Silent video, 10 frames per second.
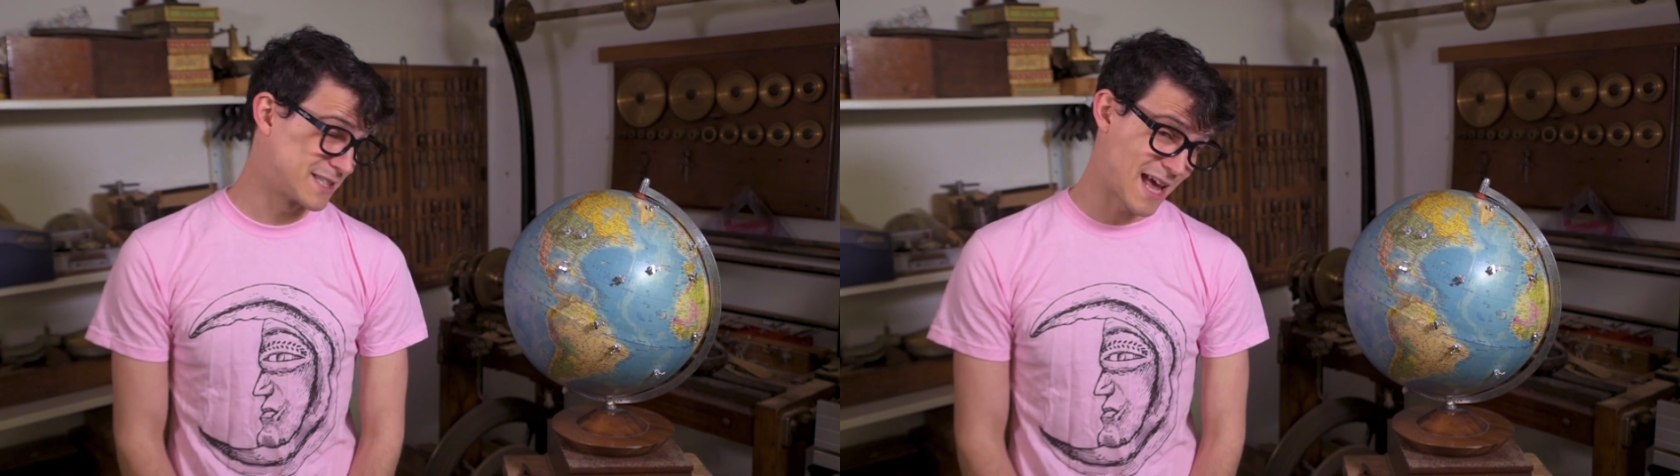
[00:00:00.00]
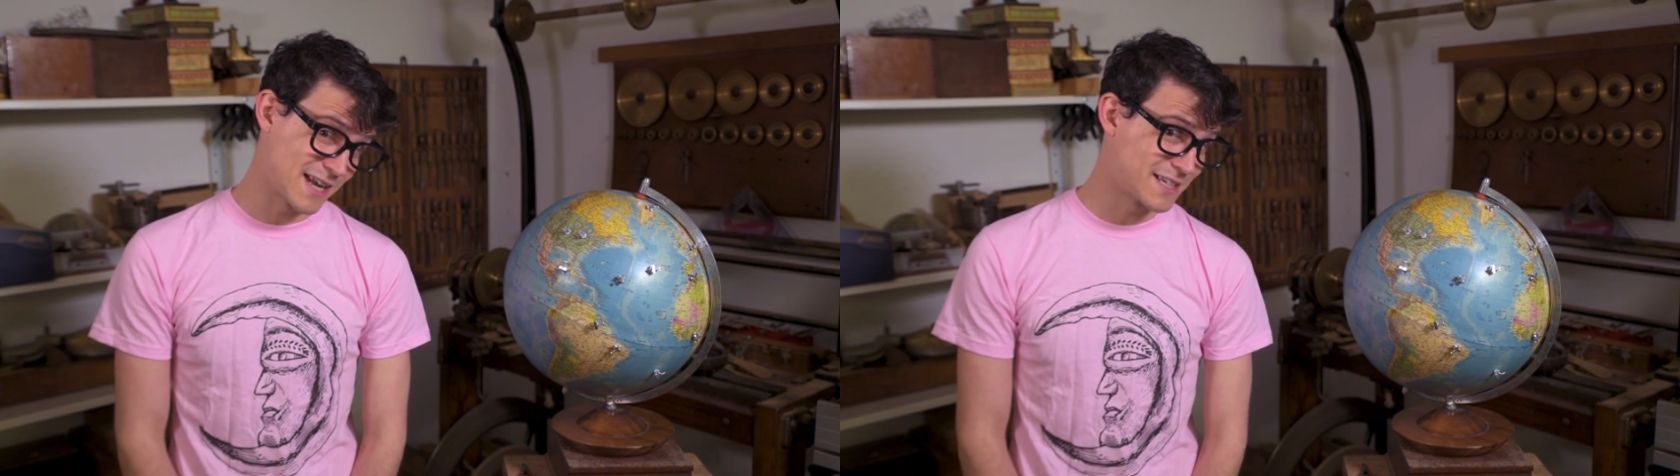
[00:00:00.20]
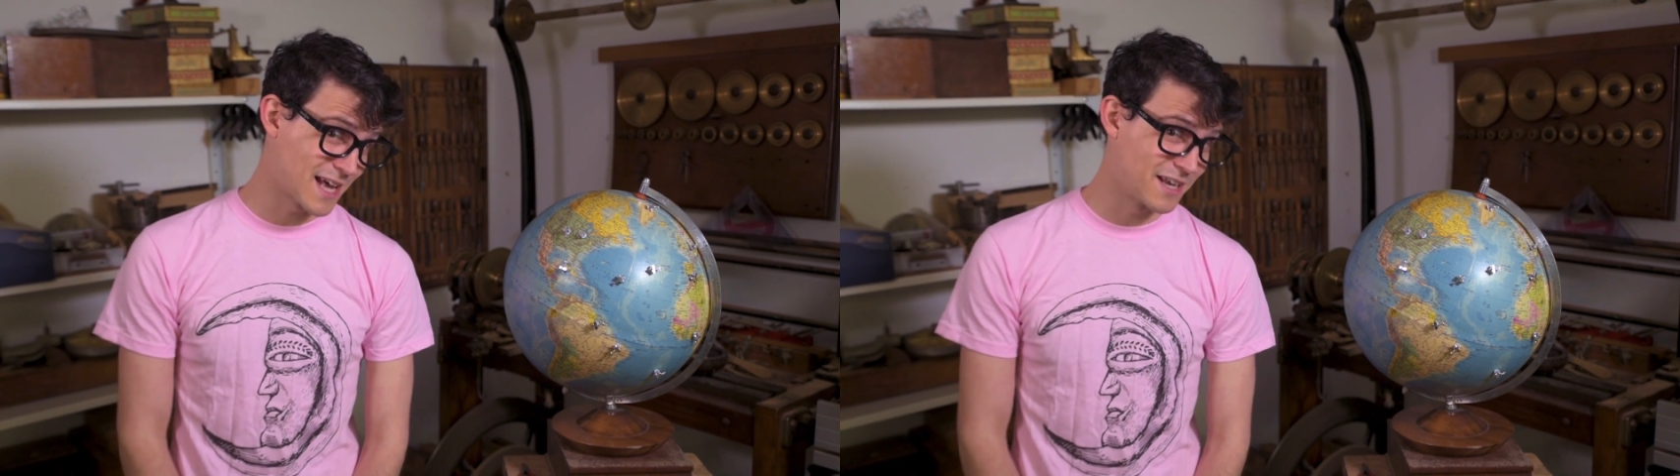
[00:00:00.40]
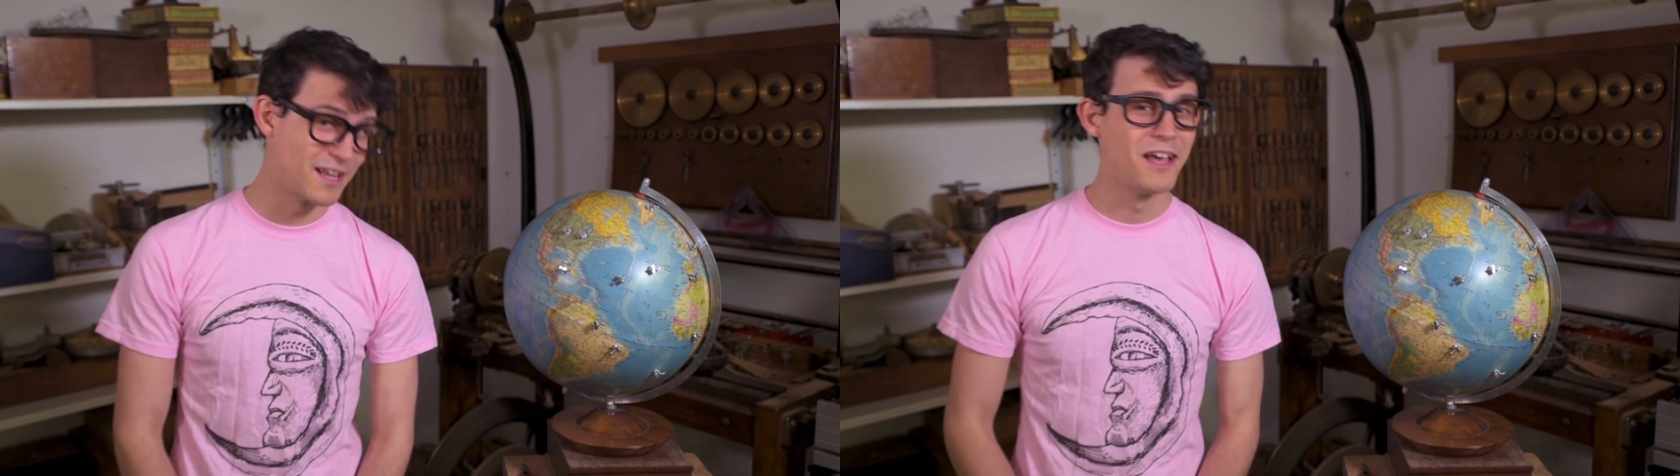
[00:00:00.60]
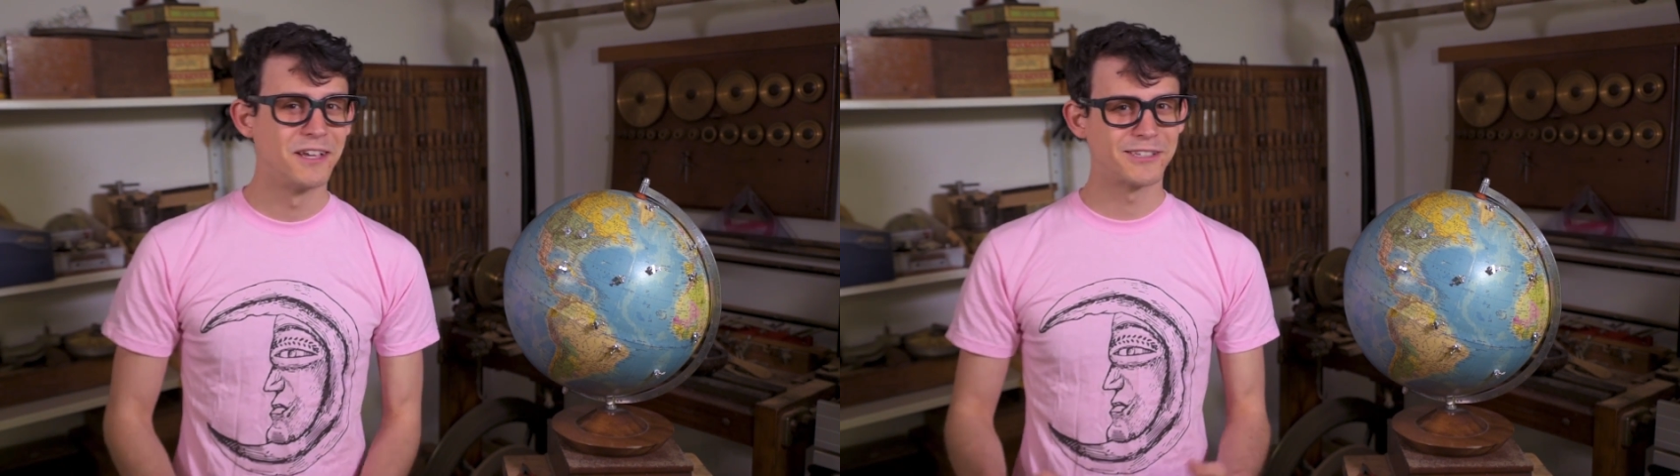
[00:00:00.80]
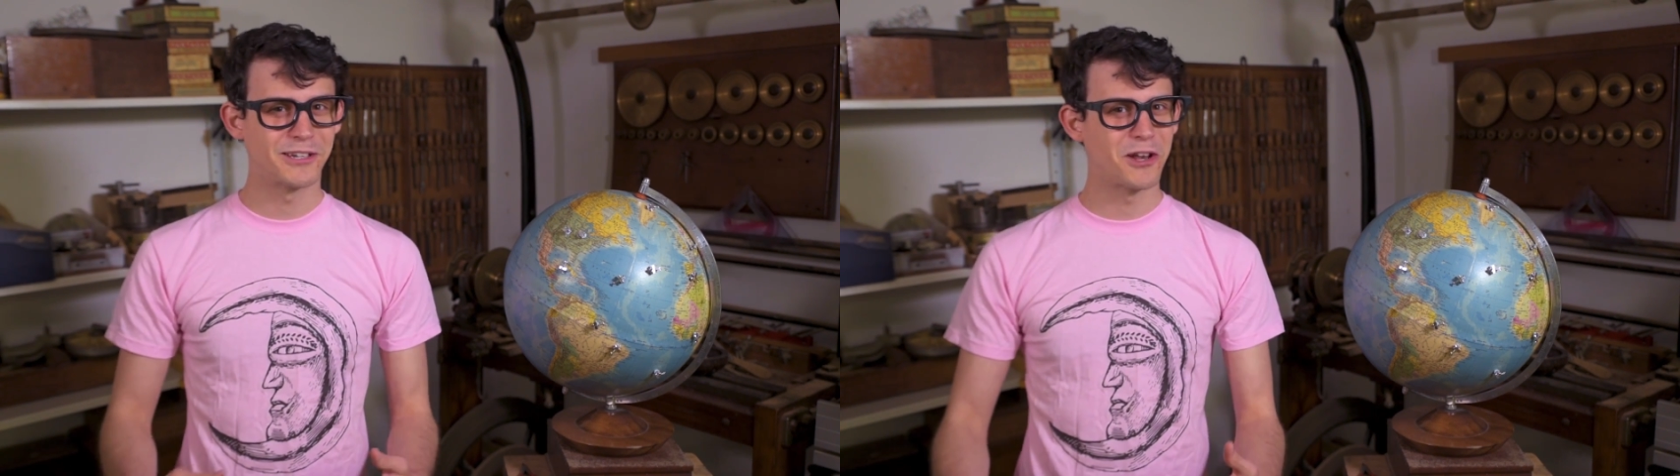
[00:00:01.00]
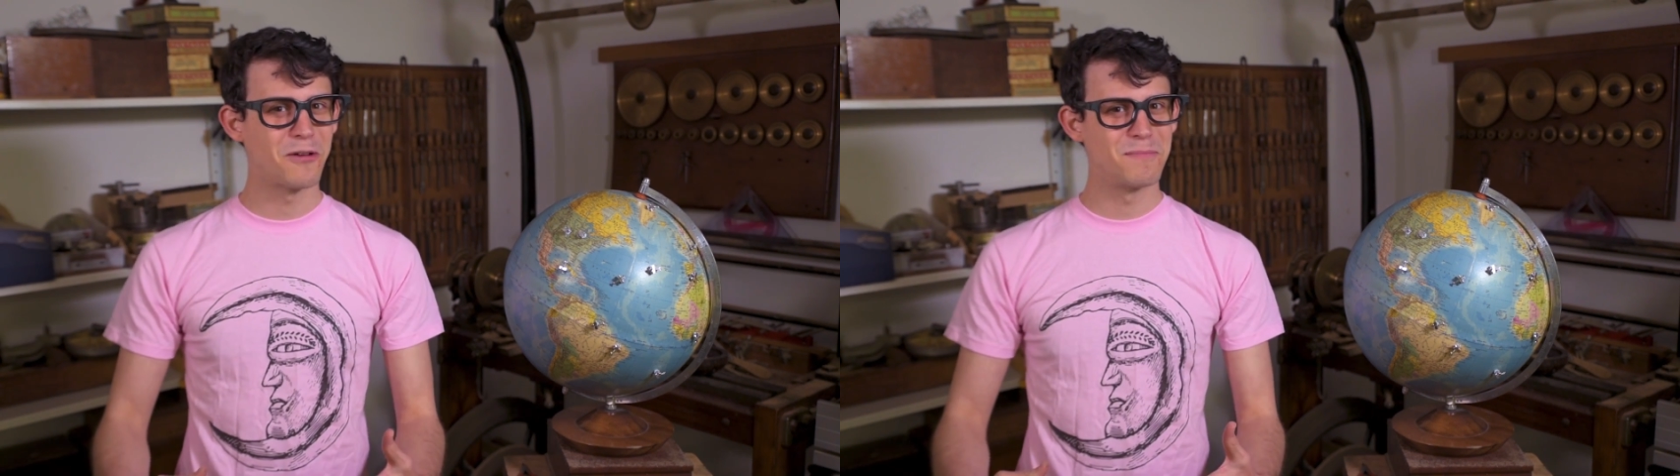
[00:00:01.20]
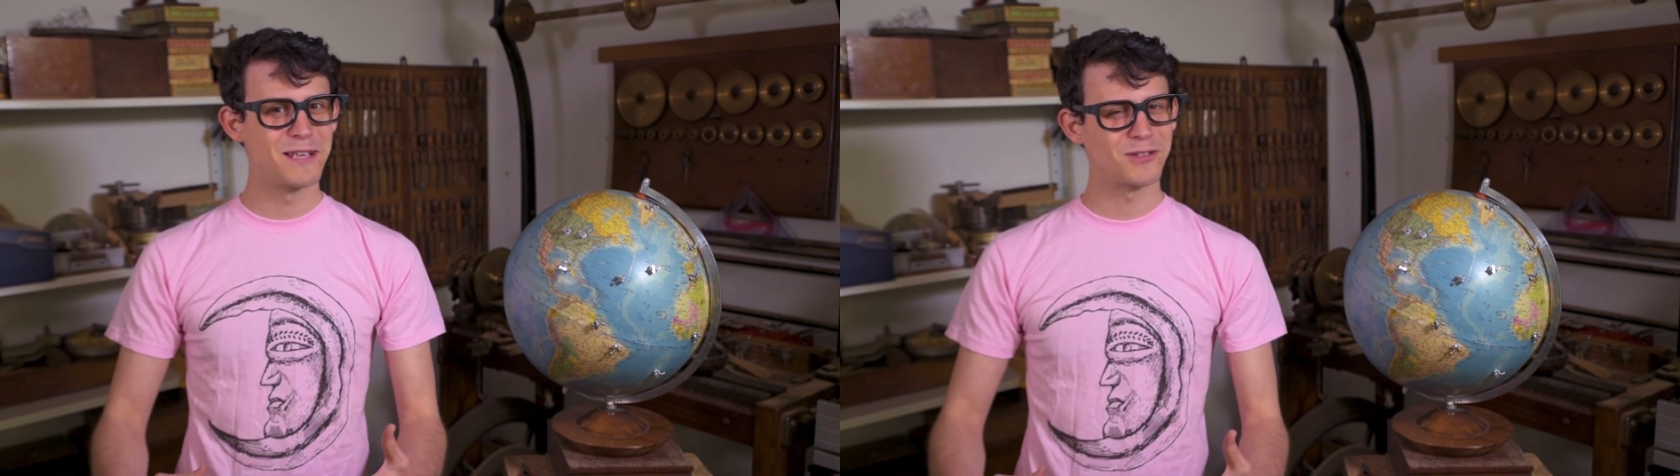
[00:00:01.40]
1010 so you
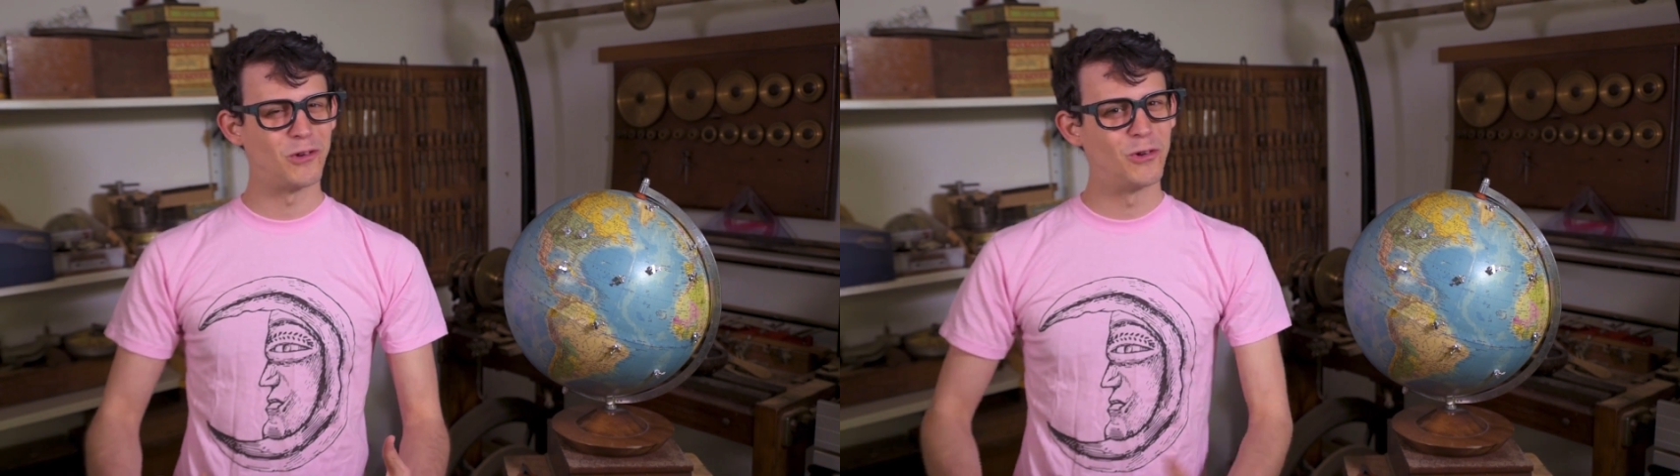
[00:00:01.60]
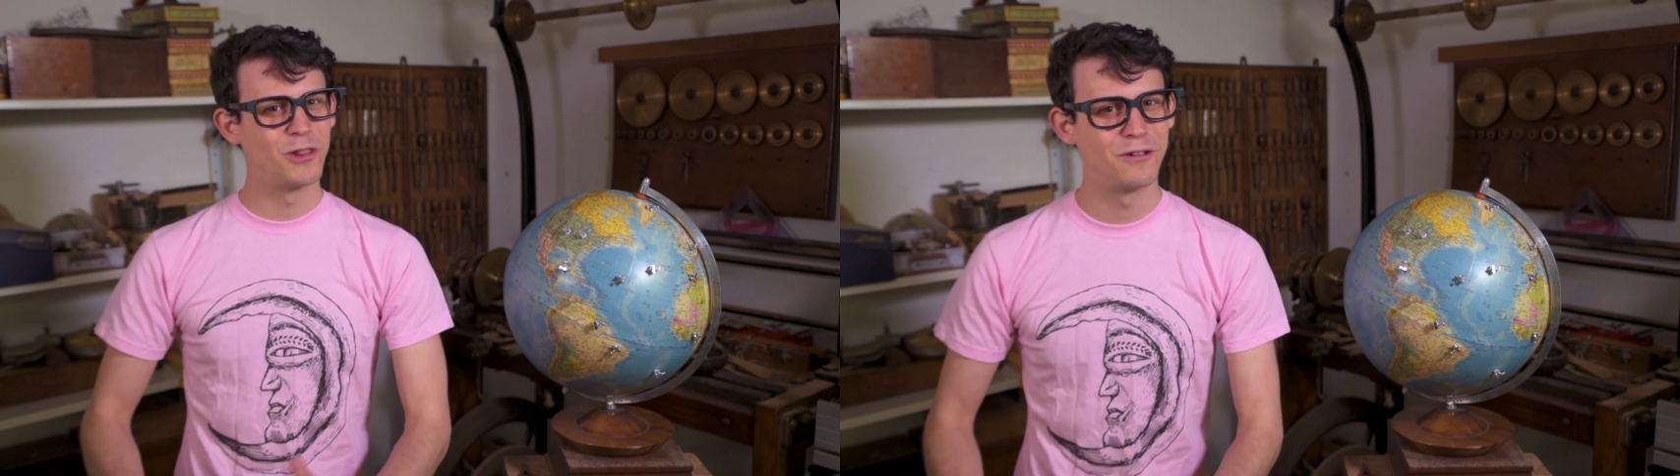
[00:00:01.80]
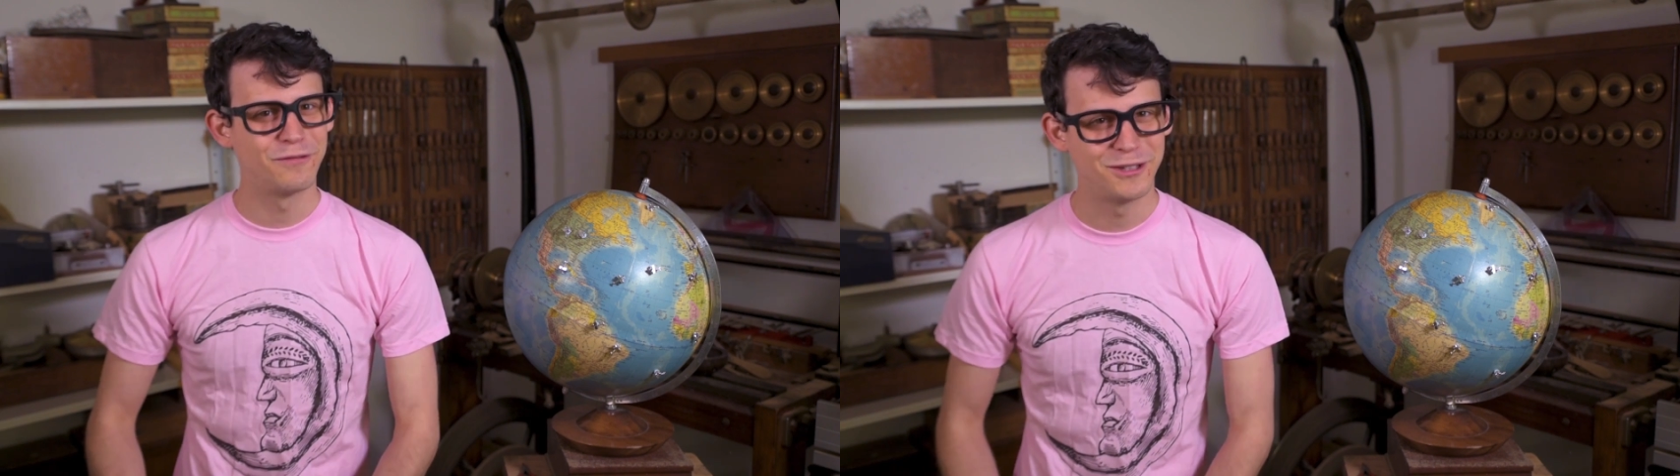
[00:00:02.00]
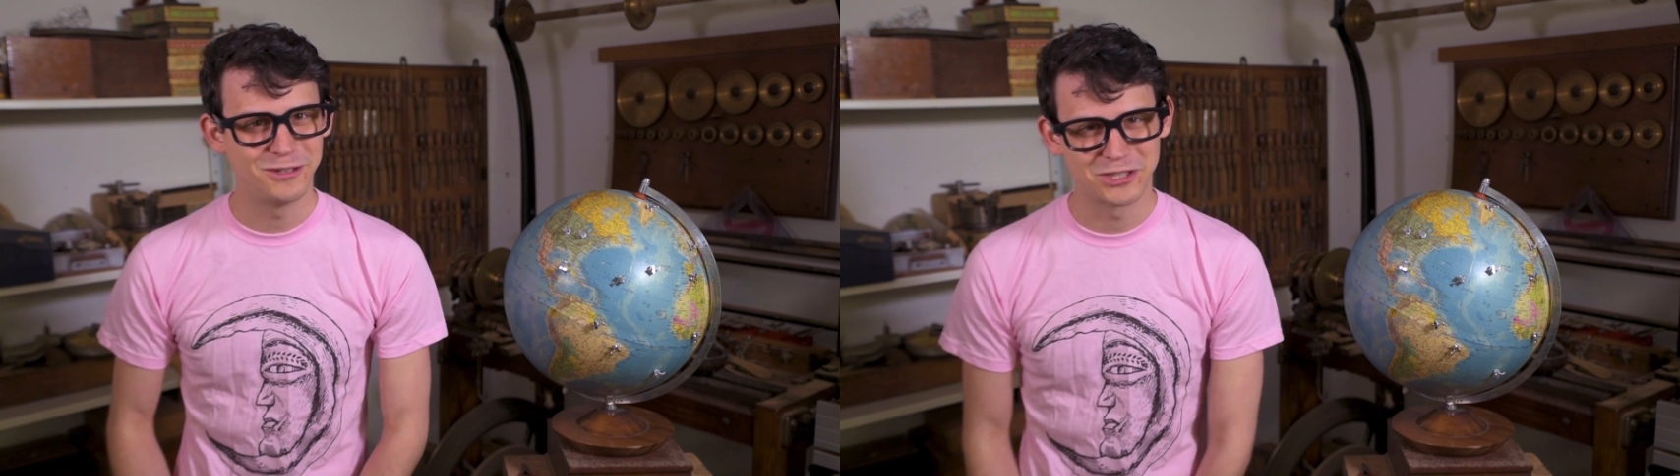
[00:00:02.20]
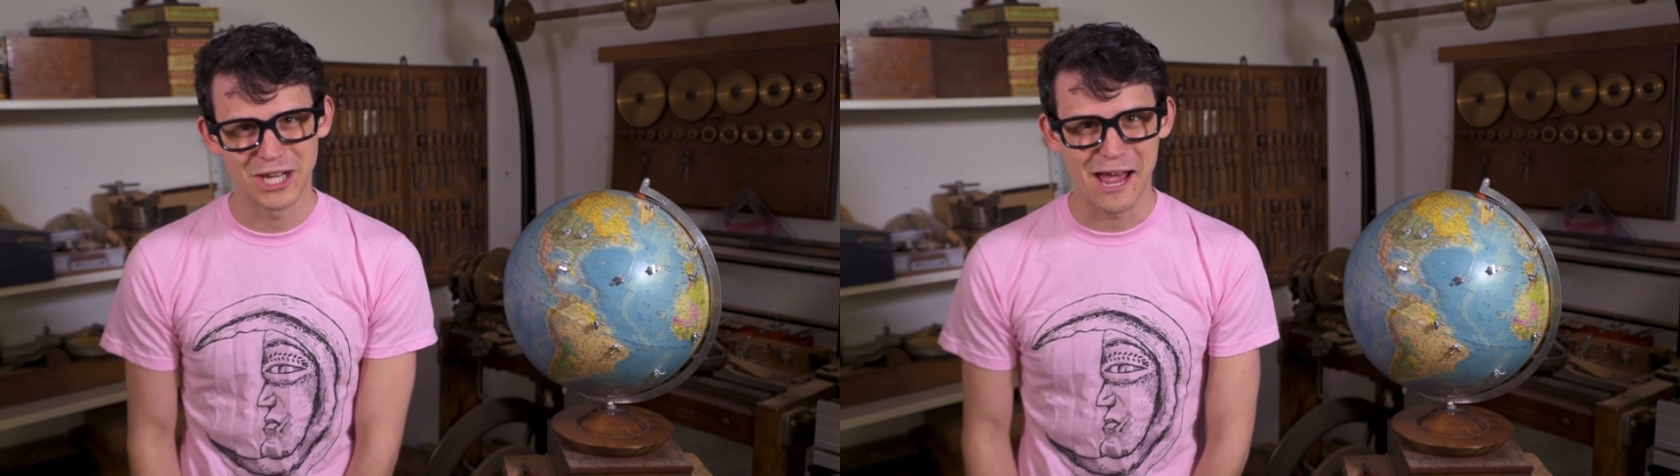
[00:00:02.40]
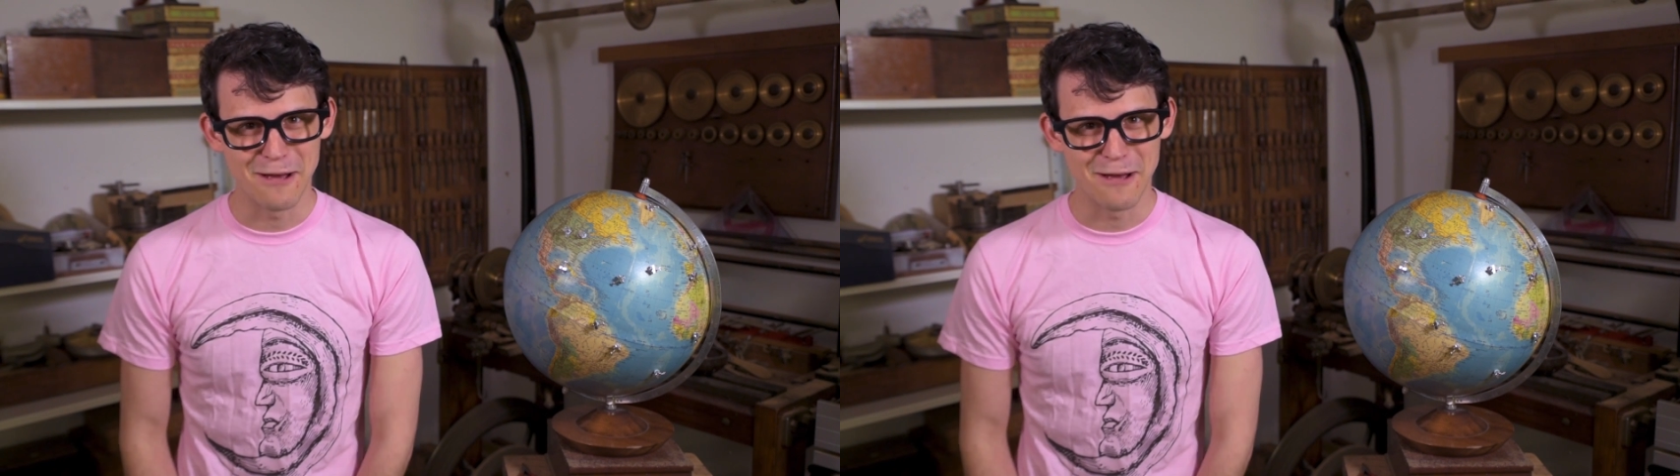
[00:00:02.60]
don't miss all the future